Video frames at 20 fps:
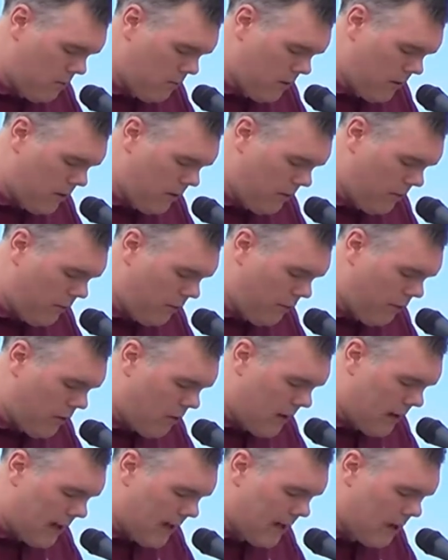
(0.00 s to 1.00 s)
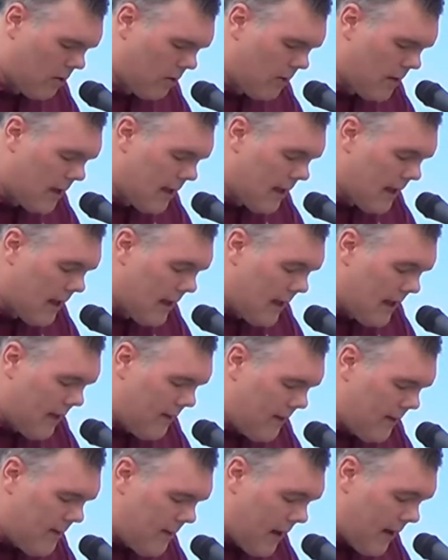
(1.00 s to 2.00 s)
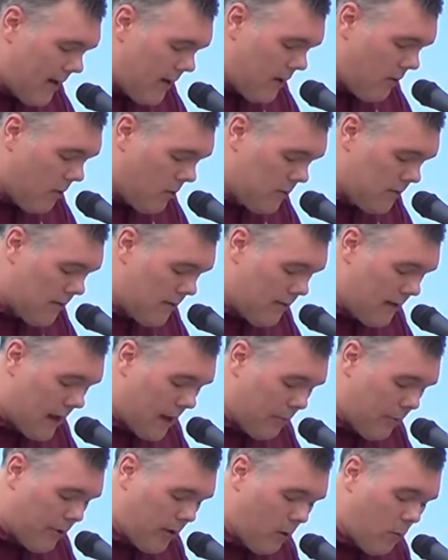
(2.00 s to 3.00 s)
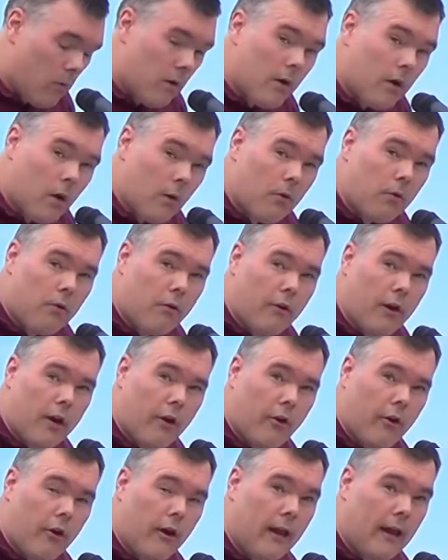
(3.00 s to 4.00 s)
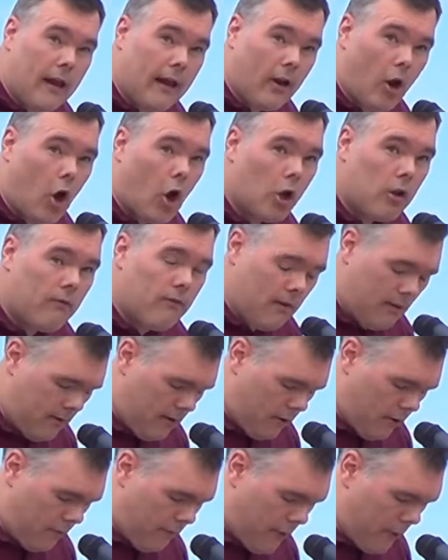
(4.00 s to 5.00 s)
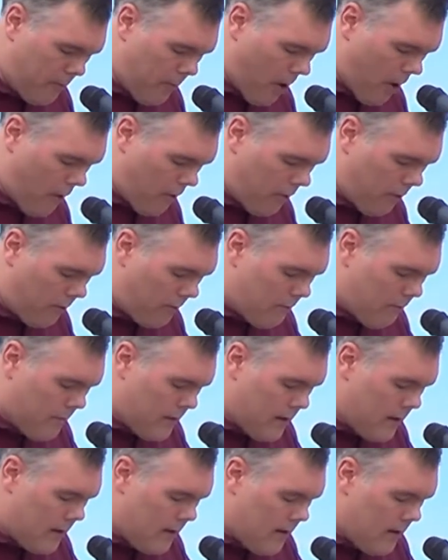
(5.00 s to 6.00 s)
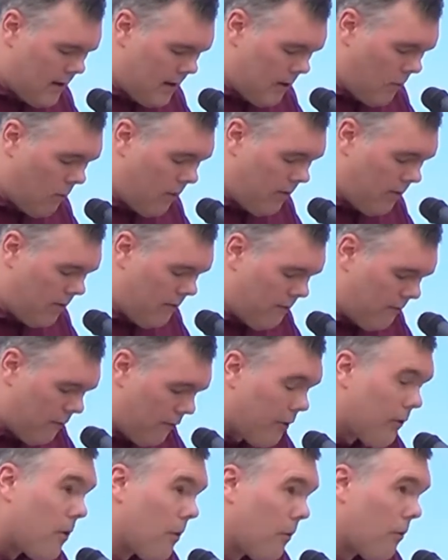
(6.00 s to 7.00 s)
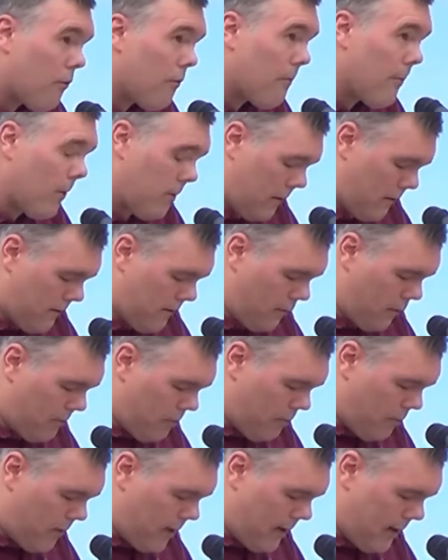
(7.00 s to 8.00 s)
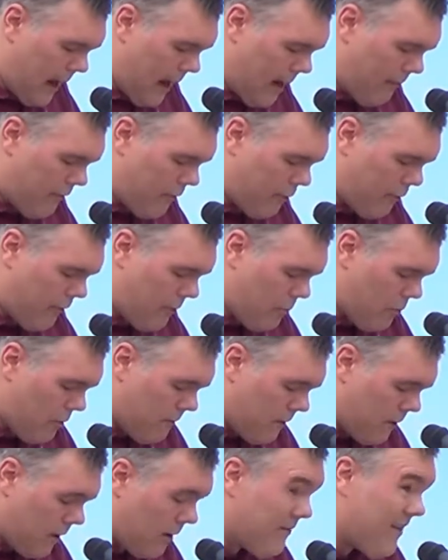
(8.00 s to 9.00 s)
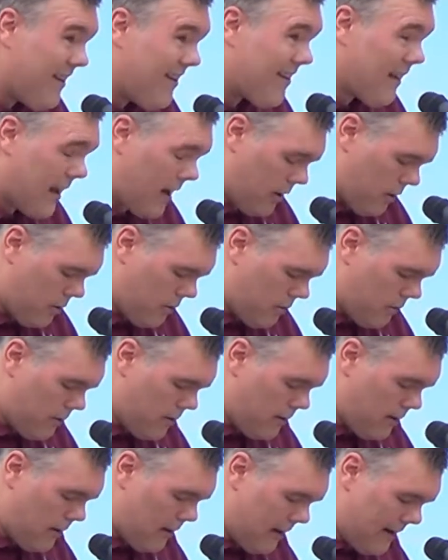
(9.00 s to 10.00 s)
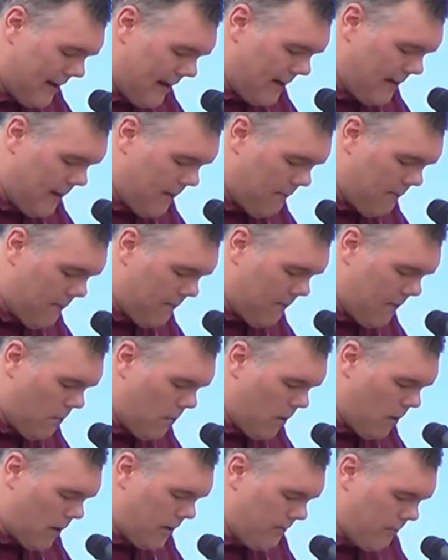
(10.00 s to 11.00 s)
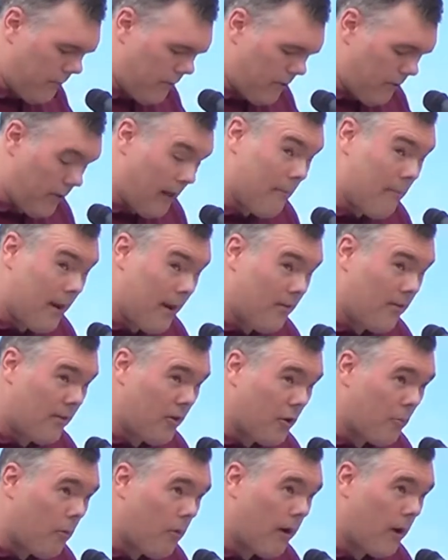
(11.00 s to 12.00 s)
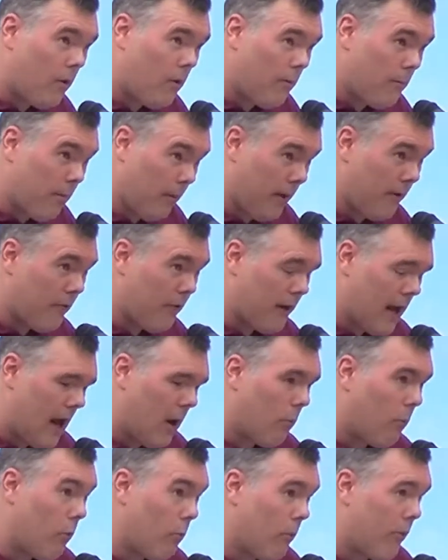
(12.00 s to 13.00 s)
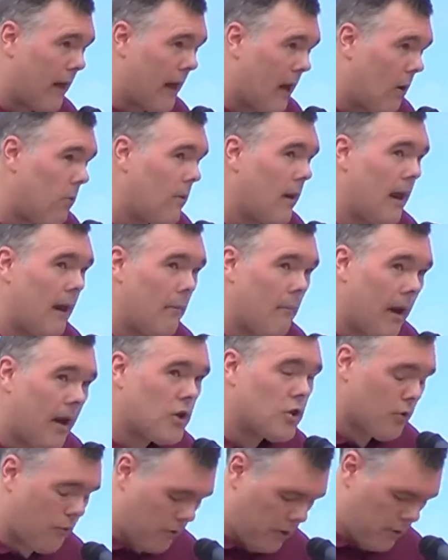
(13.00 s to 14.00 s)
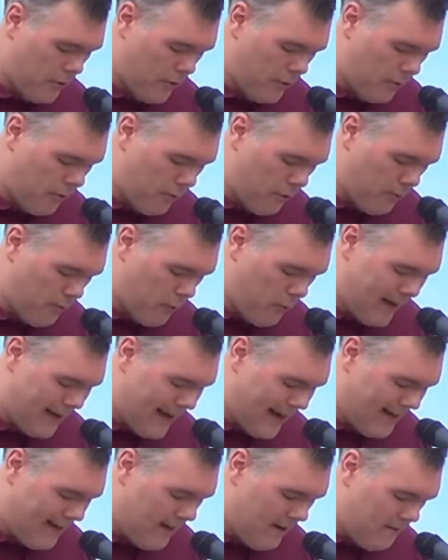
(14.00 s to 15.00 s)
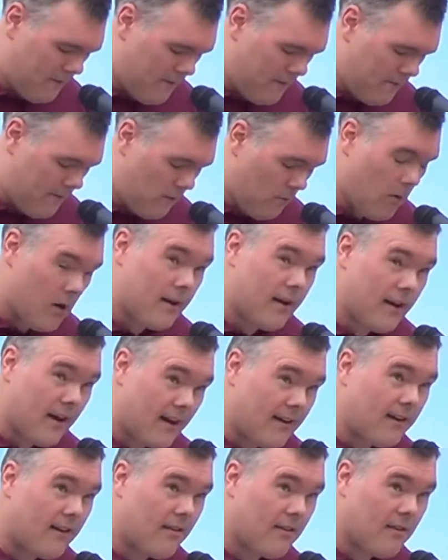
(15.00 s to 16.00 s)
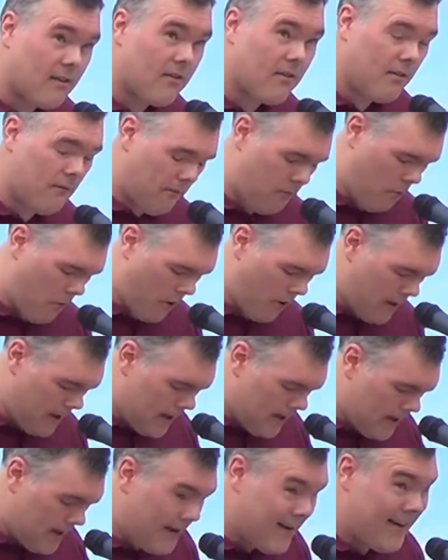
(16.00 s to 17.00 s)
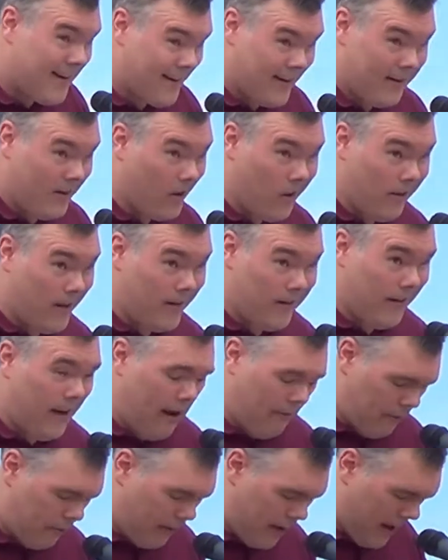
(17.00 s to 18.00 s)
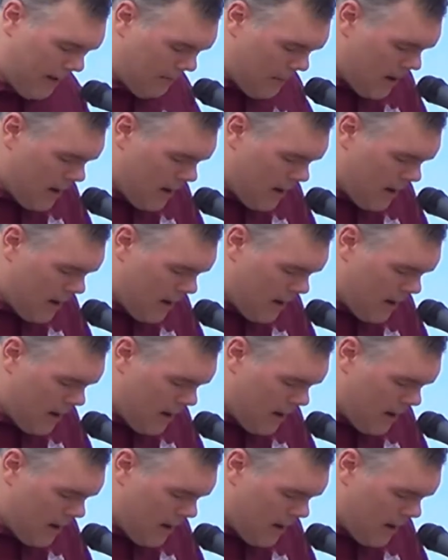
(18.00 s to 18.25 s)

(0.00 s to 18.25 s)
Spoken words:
wood coaster in Ohio, and the second oldest operating wood coaster here at all of the Cedar Fair parks. It was the first coaster built at Cedar Point after the removal of the cyclone in 1951. So that means Cedar Point, believe it or not, was without a major roller coaster between 1951 and 1964. It all ended after that.